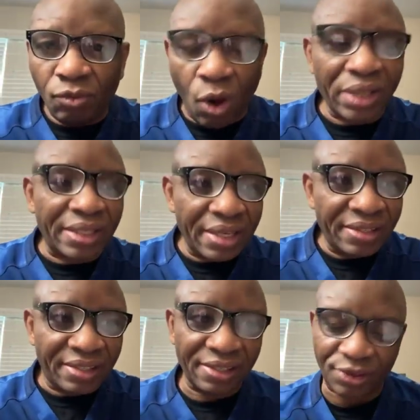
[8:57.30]
what
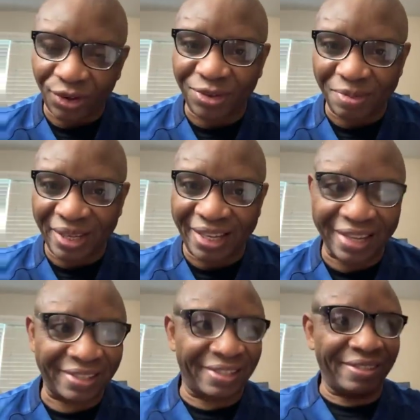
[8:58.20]
is this
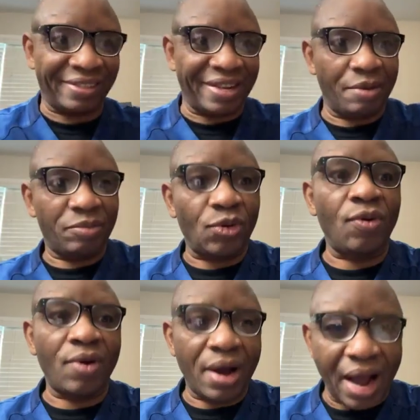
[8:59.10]
automated system?
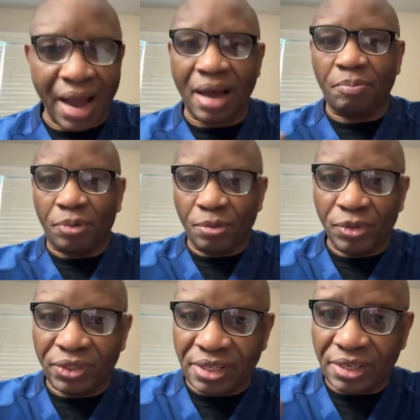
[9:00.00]
So I am
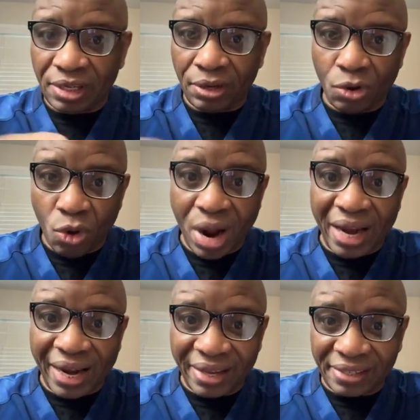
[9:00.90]
promoting the
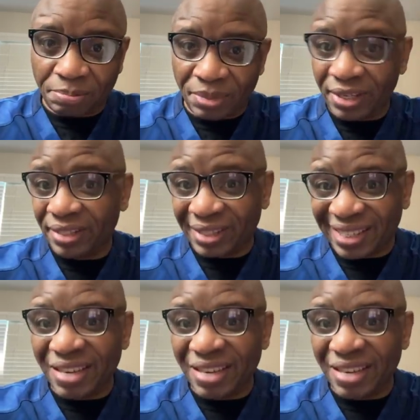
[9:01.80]
OLSP